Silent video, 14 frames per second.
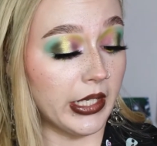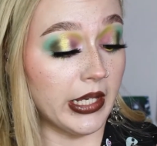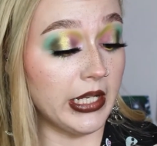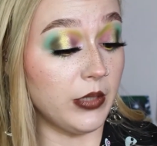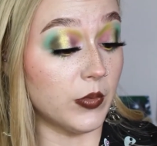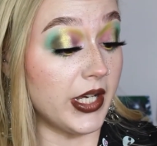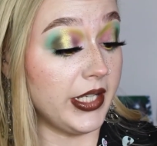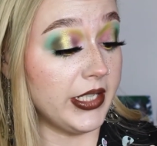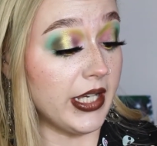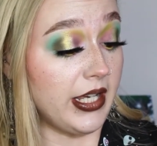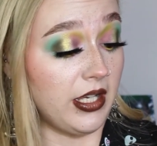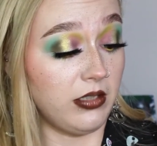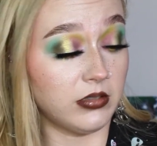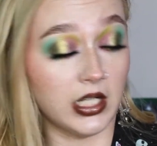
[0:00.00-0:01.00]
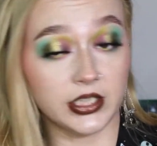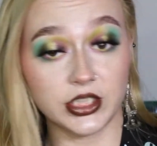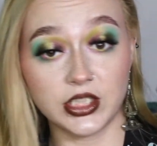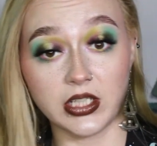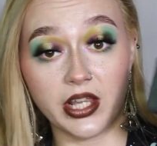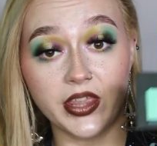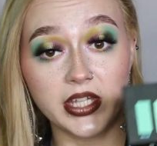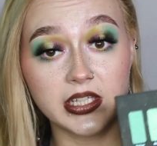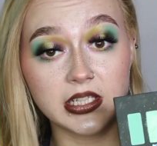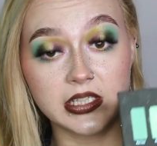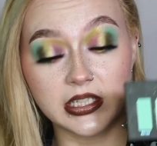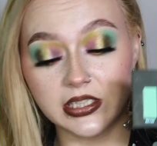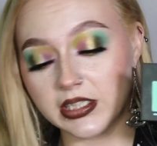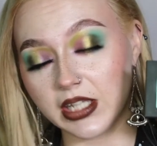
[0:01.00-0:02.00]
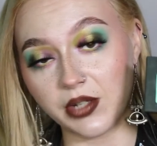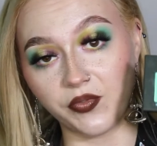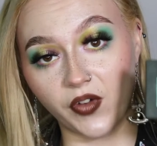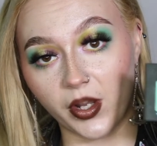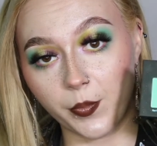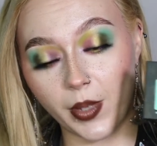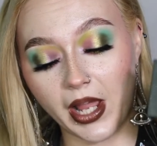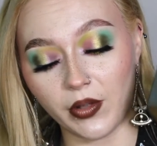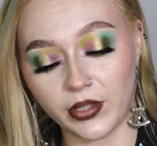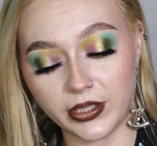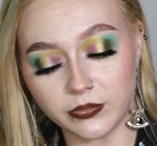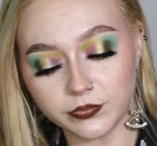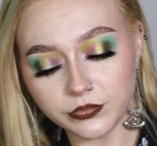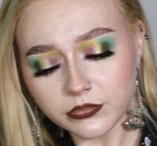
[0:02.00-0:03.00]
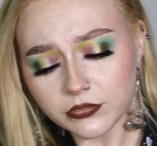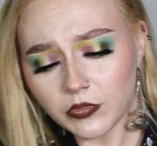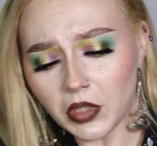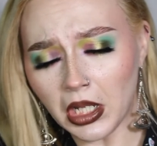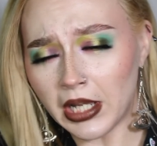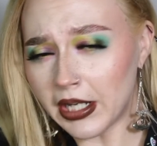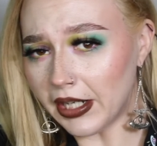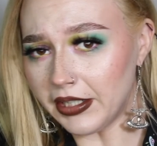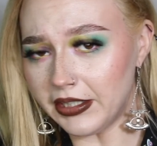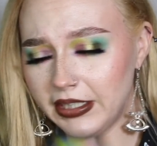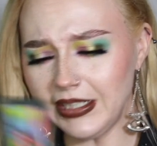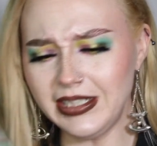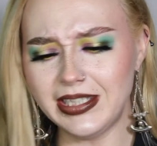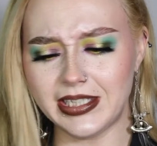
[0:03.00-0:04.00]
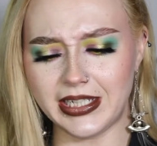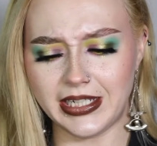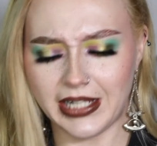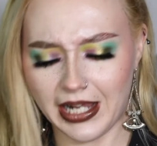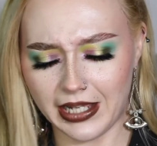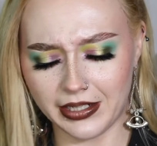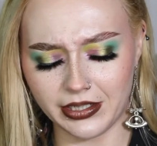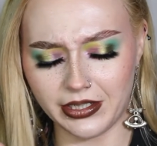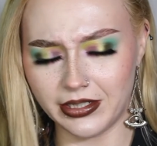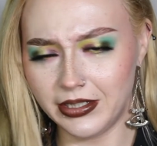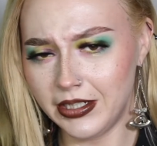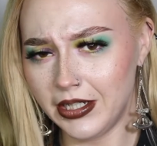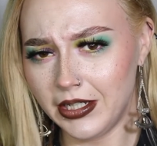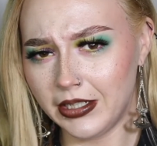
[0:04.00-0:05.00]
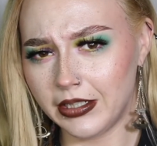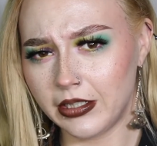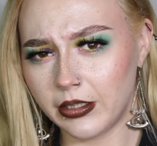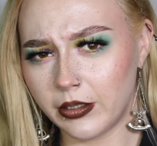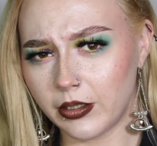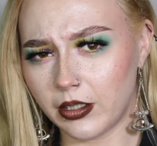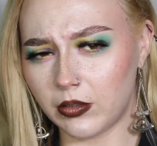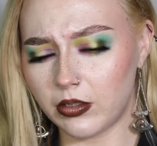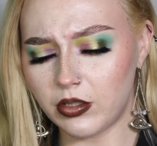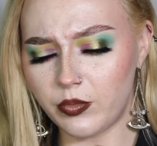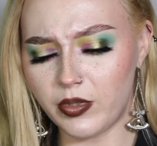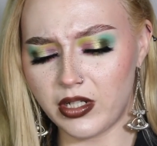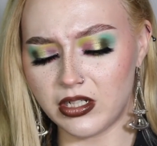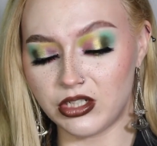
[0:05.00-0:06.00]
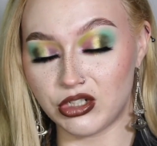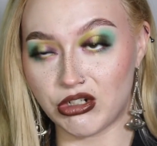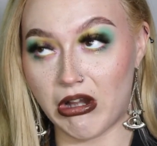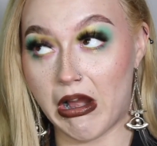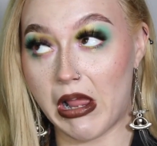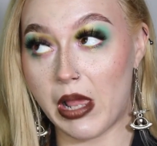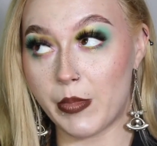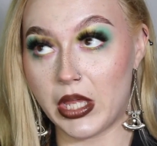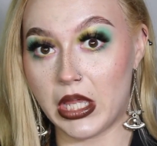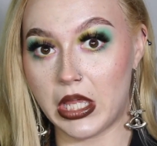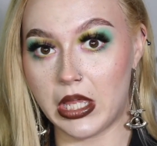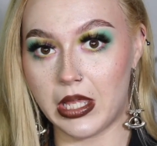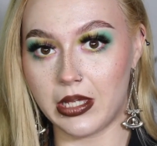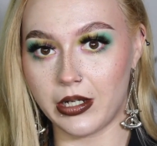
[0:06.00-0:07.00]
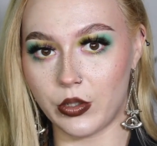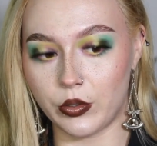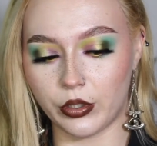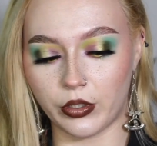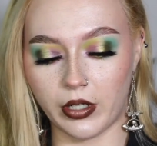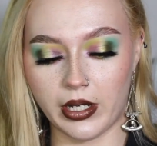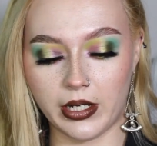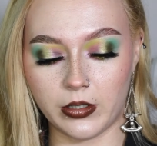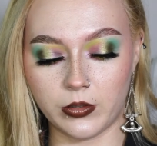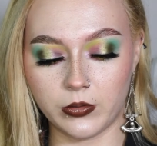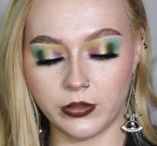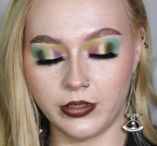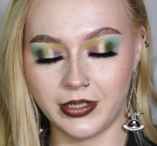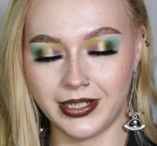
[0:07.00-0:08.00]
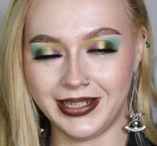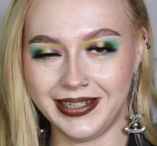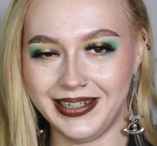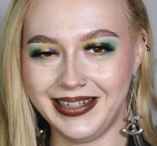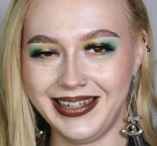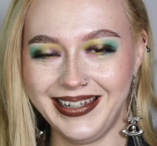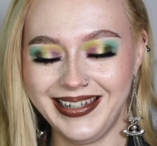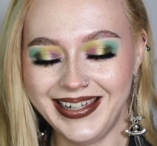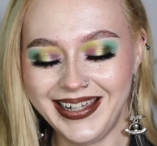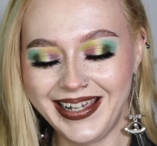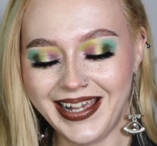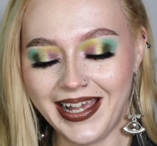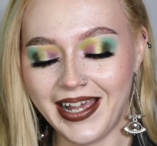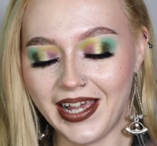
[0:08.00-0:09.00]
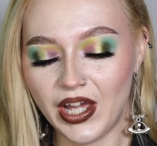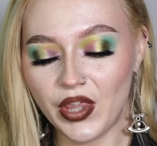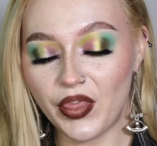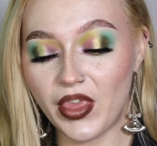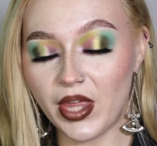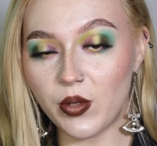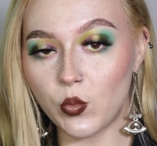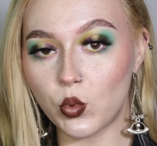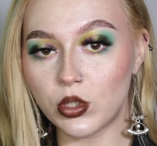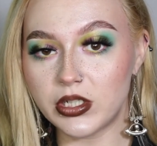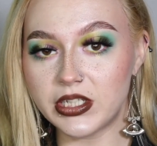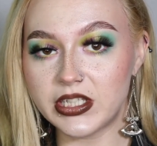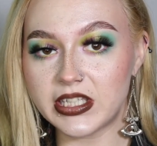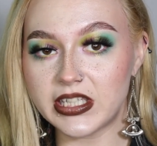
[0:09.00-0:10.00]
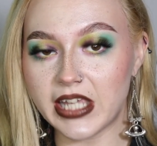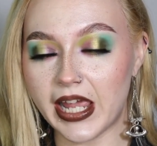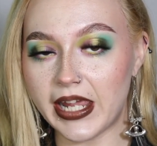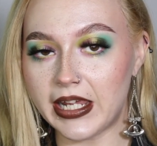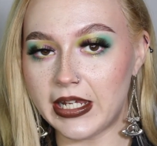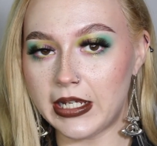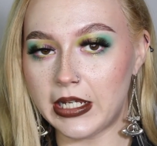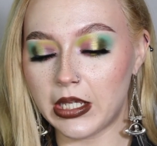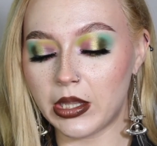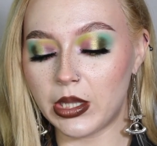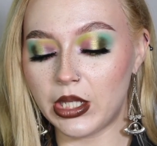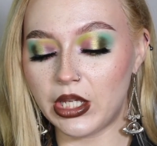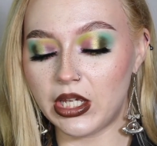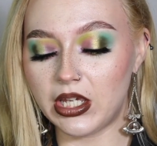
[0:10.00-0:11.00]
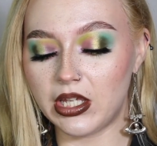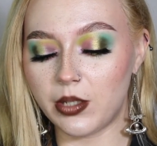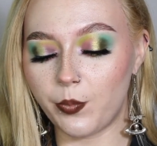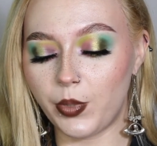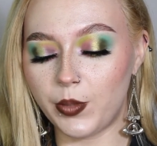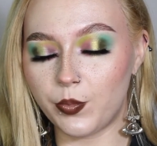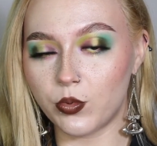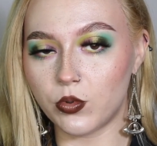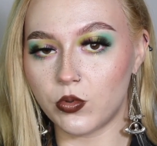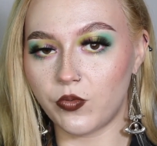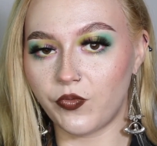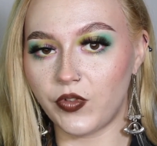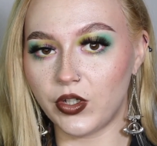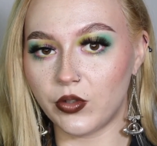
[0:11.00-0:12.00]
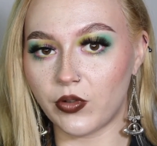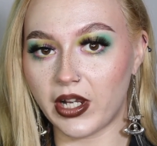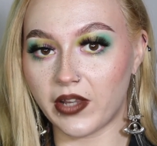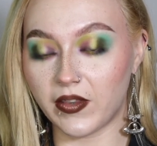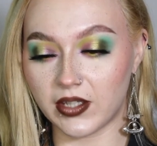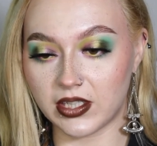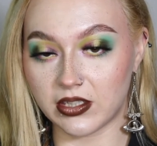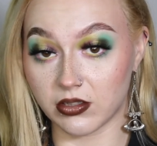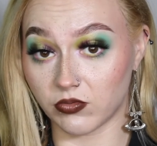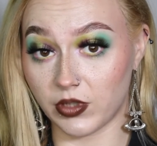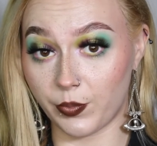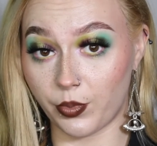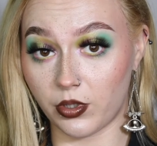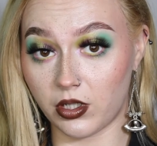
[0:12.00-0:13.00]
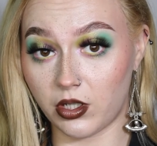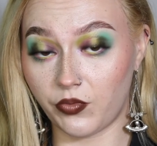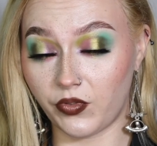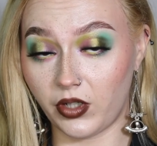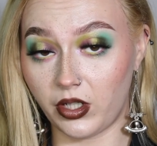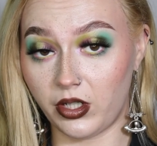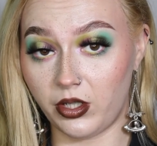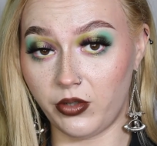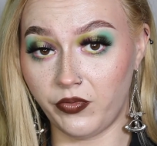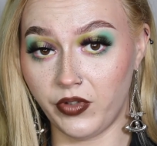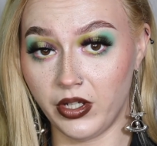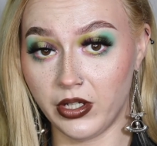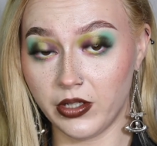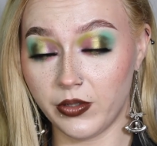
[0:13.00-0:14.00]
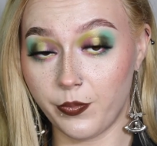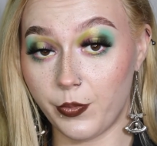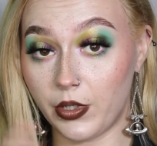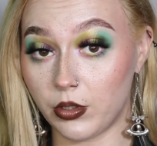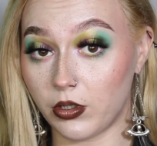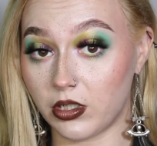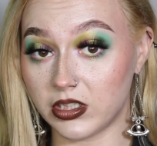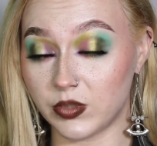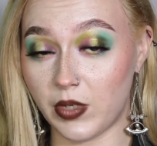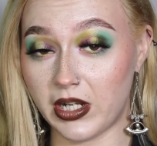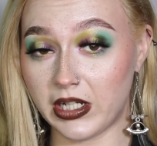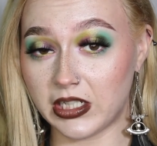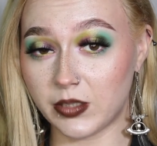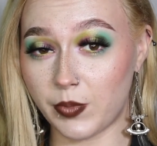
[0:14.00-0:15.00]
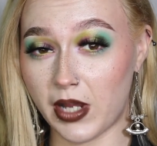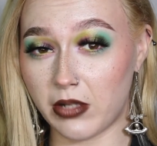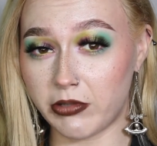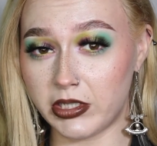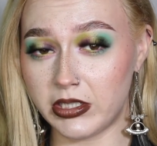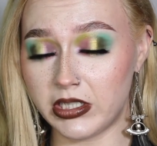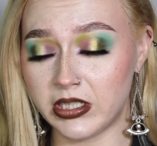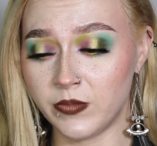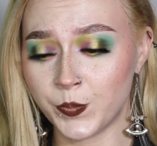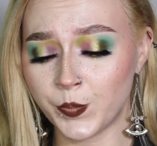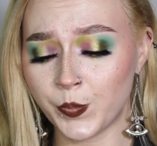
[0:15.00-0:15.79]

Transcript: Anyway, yeah, I think that this is a fun palette. And I did see kind of a little bit of drama going around that was saying that people feel like this is a ripoff of Melt Cosmetics palettes.